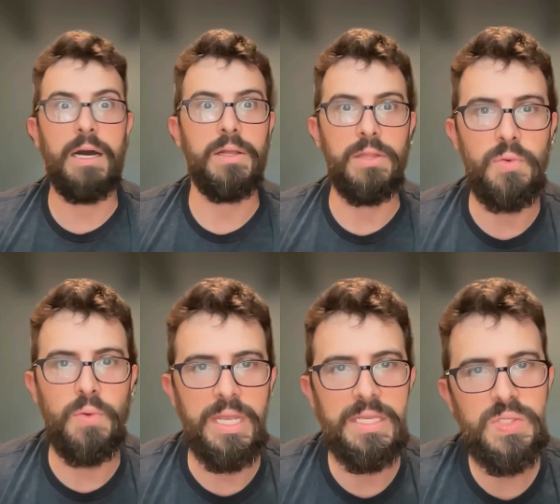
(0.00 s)
ugly
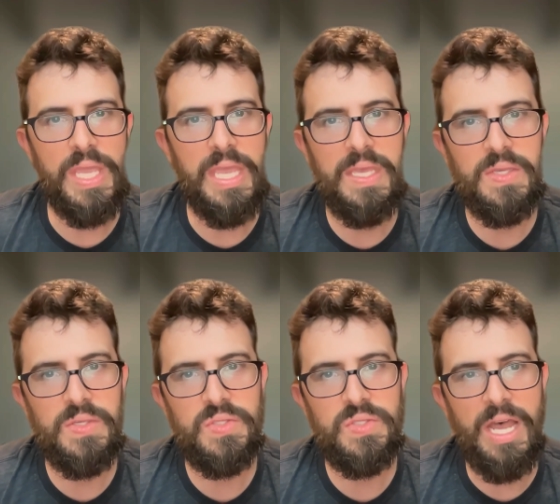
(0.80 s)
quiz
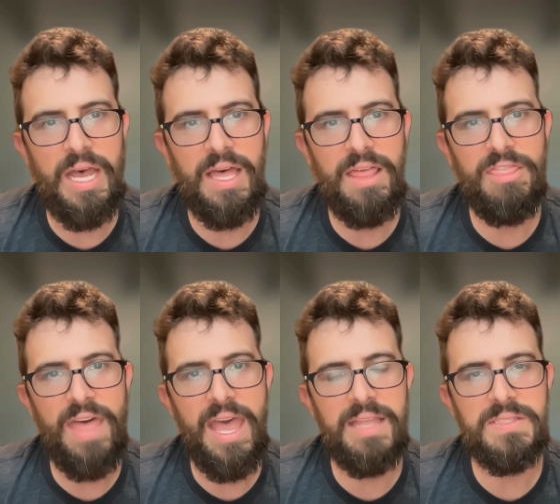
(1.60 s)
is uh,
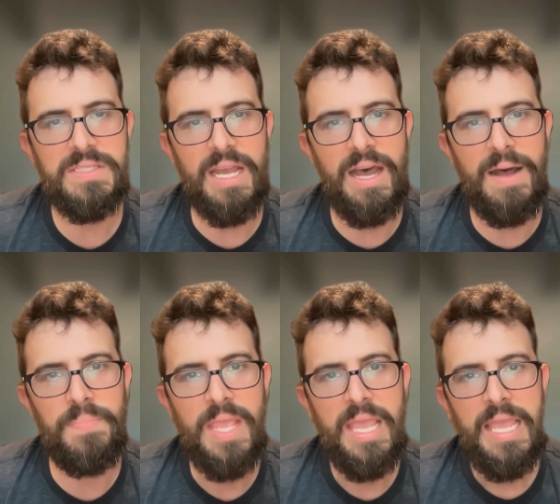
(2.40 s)
that um,